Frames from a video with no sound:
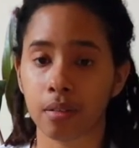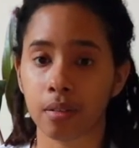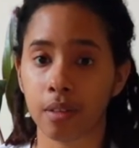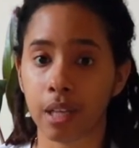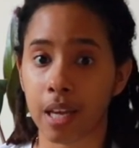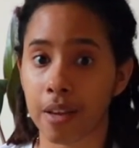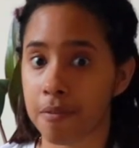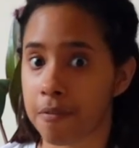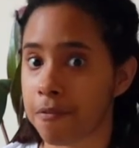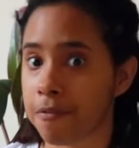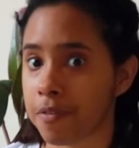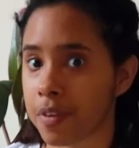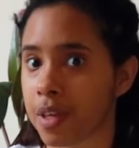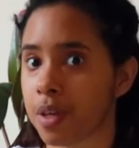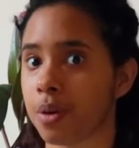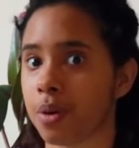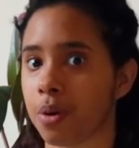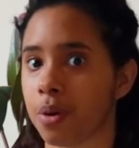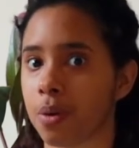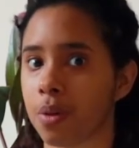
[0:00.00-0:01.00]
can
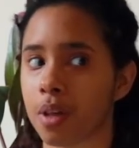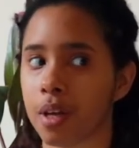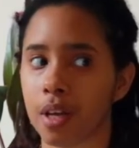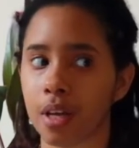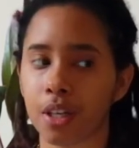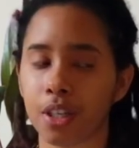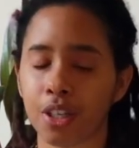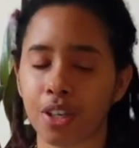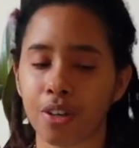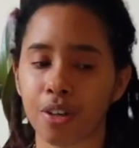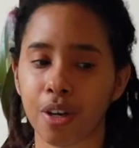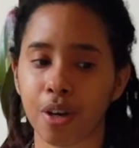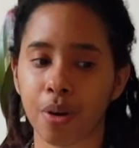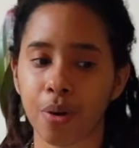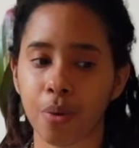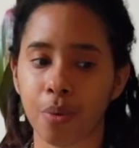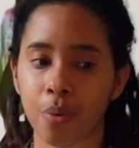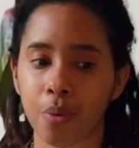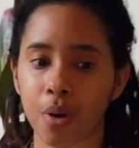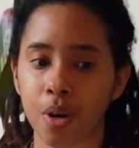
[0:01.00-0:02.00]
feel, you
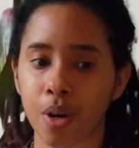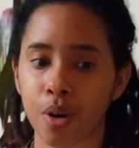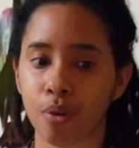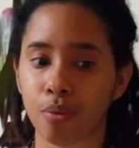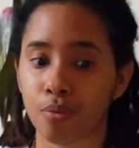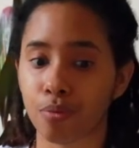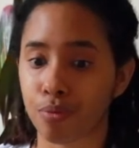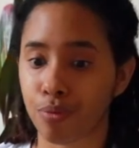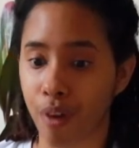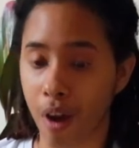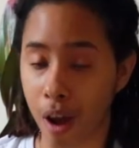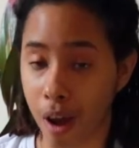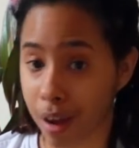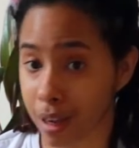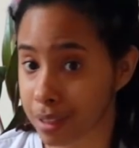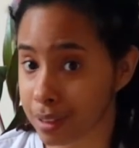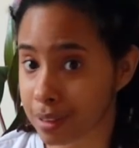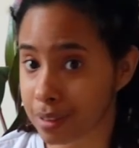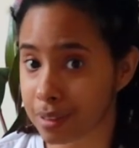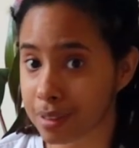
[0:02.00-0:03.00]
know,
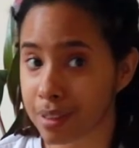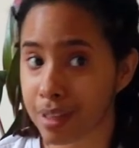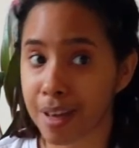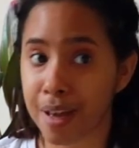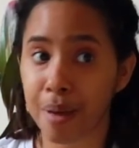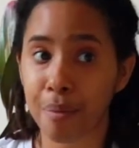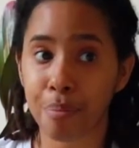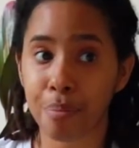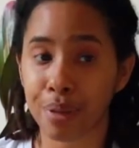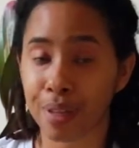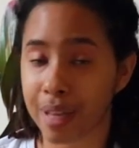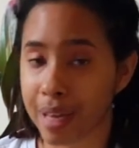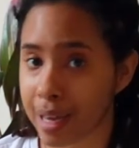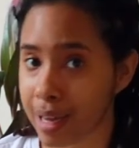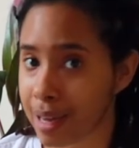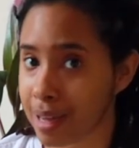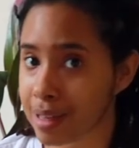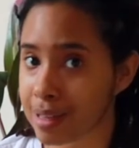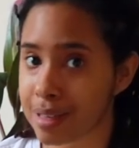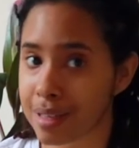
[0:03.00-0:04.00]
rocks,
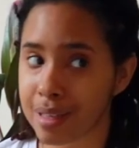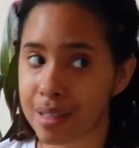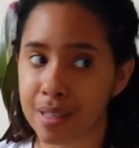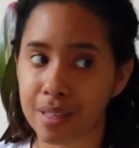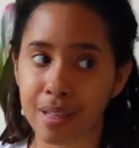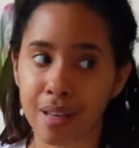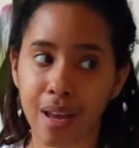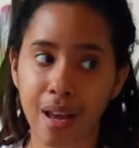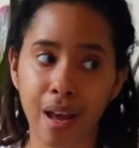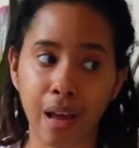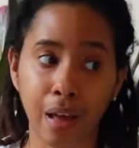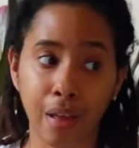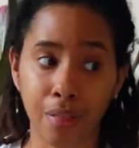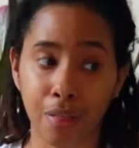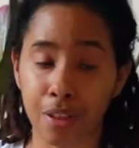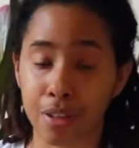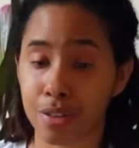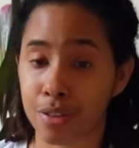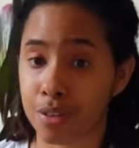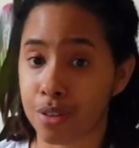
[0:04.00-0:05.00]
plants,
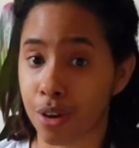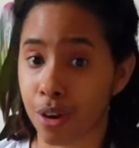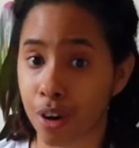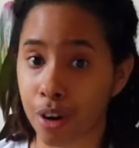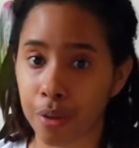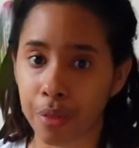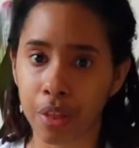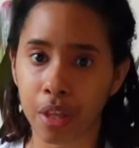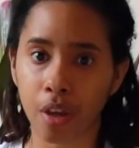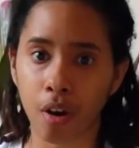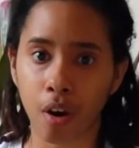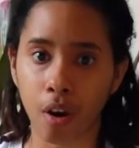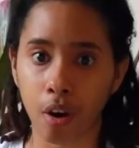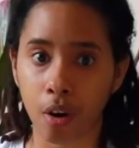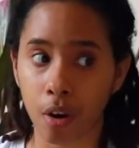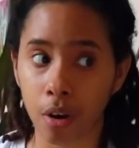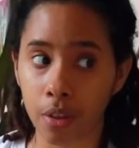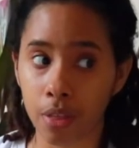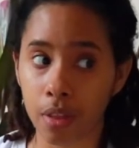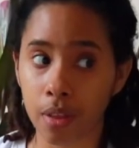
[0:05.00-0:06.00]
the dirt, the
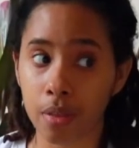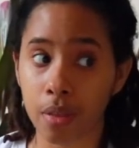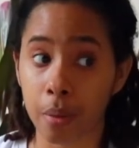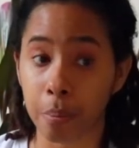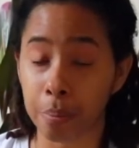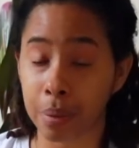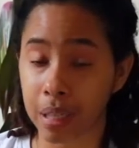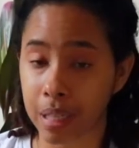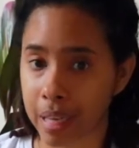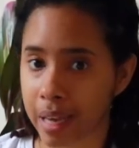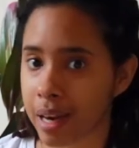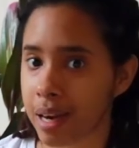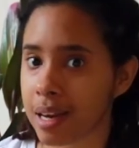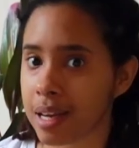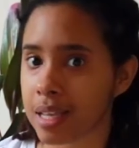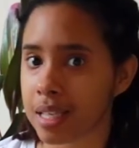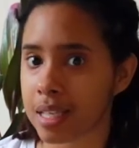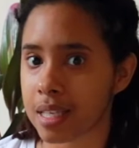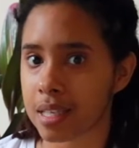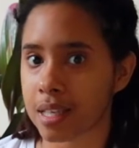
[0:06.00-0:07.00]
earth, the
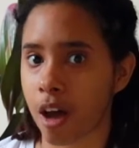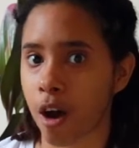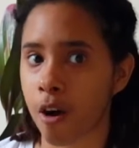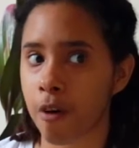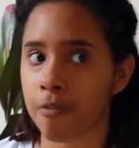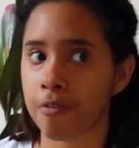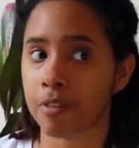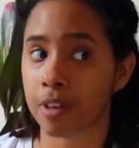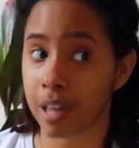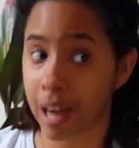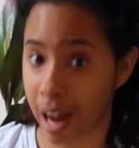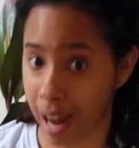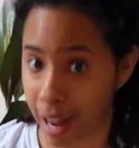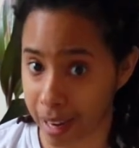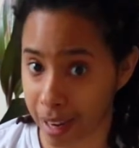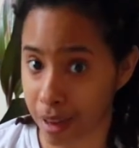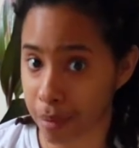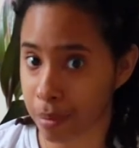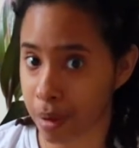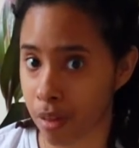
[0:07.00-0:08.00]
planet itself,
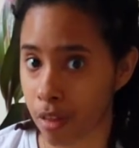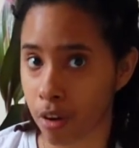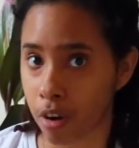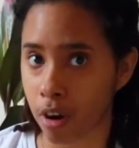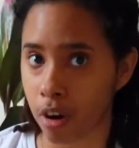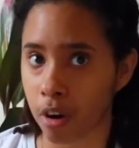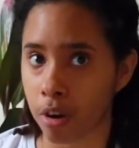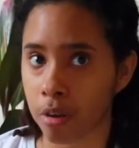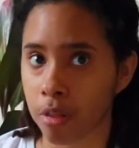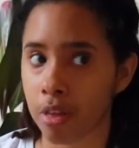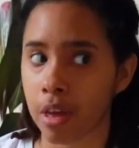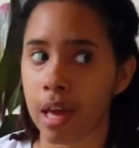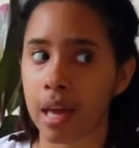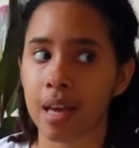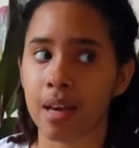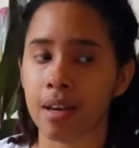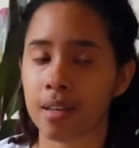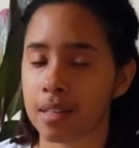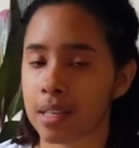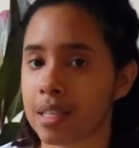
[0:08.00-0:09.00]
Gaia, Mother Earth,
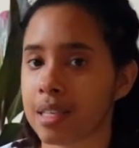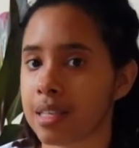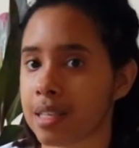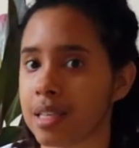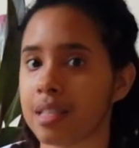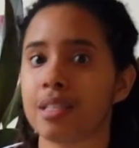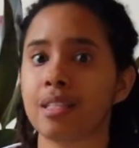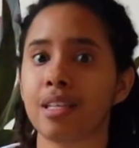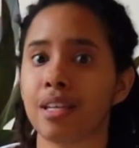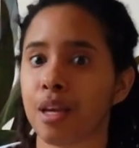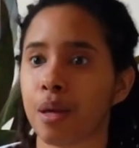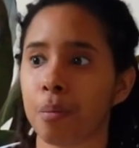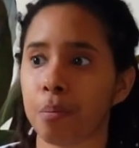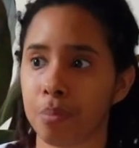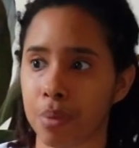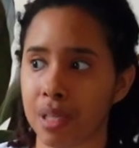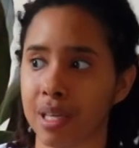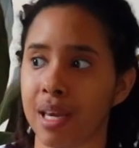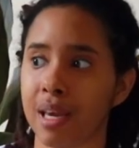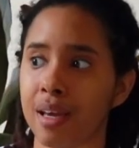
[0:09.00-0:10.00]
is a sentient
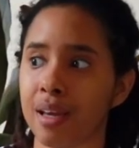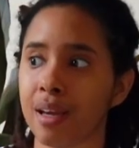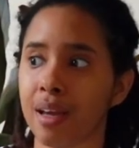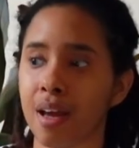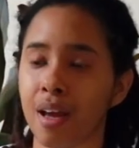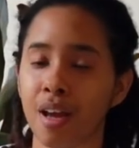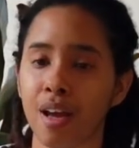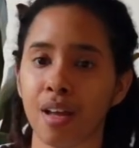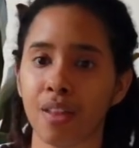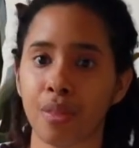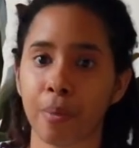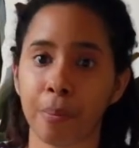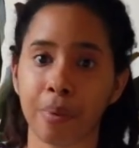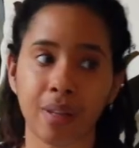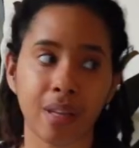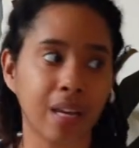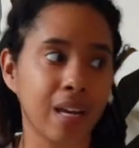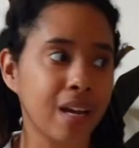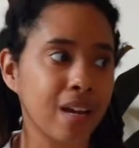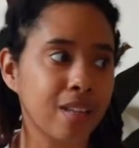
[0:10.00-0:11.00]
being. The
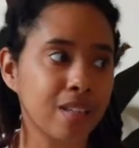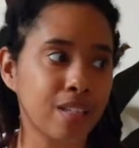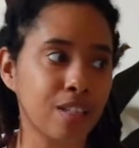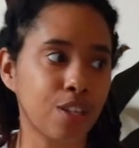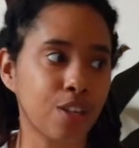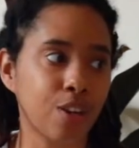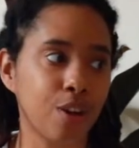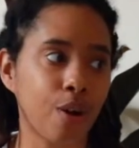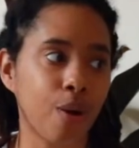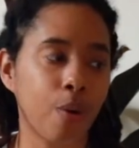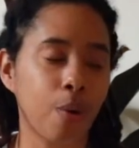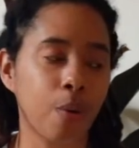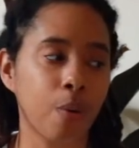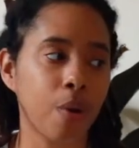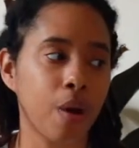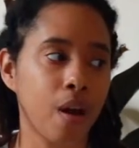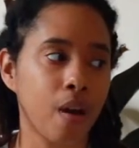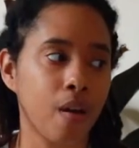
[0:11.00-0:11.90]
plants, you know,